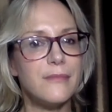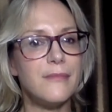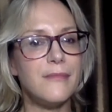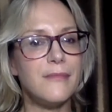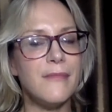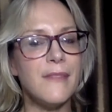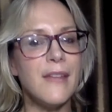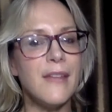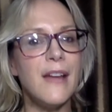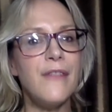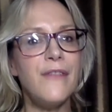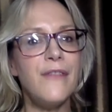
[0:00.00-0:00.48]

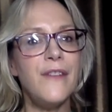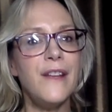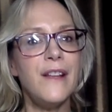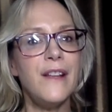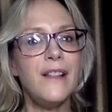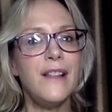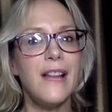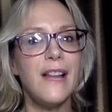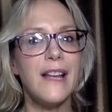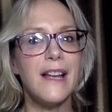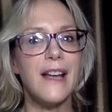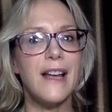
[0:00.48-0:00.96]
I
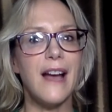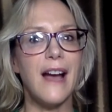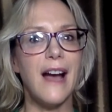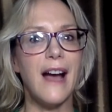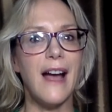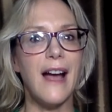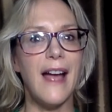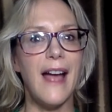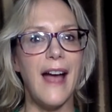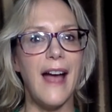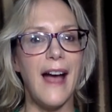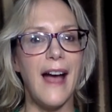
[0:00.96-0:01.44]
feel like
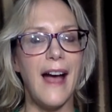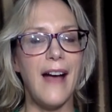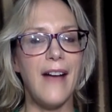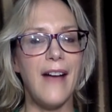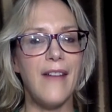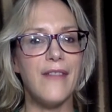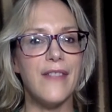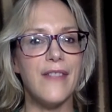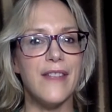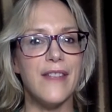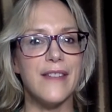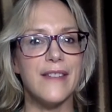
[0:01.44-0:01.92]
I
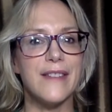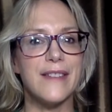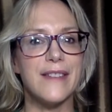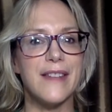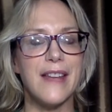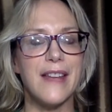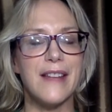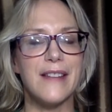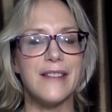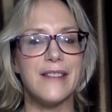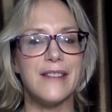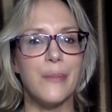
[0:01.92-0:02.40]
have this,
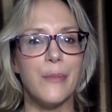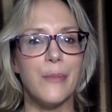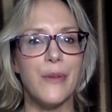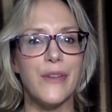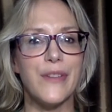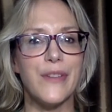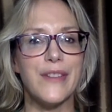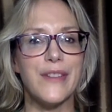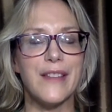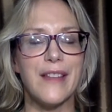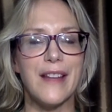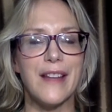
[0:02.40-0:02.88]
it's
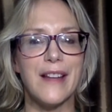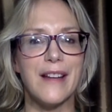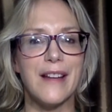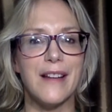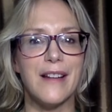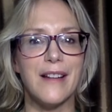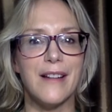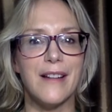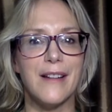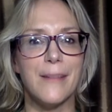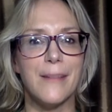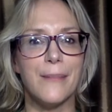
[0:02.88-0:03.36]
almost like
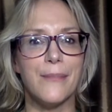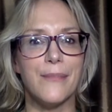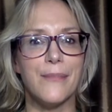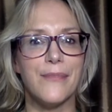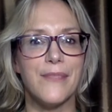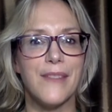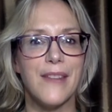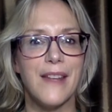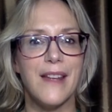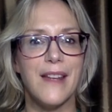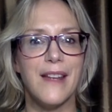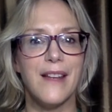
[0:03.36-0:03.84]
a,
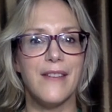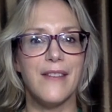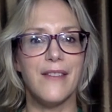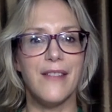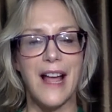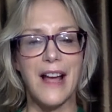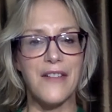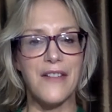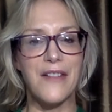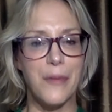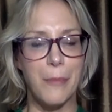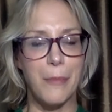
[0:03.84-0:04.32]

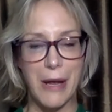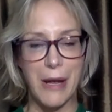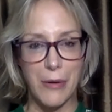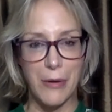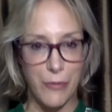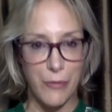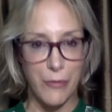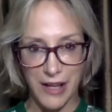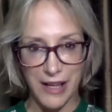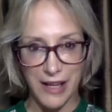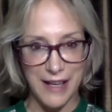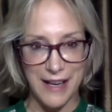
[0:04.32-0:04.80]
lack of a better
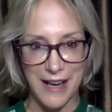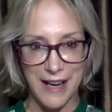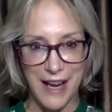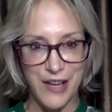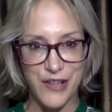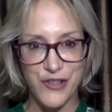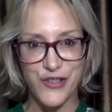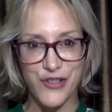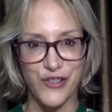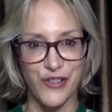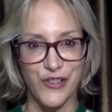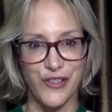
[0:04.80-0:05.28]
word, like an
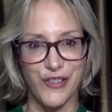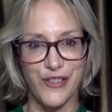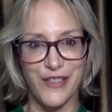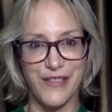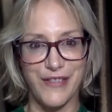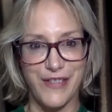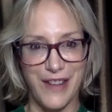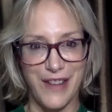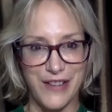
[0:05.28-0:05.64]
angel.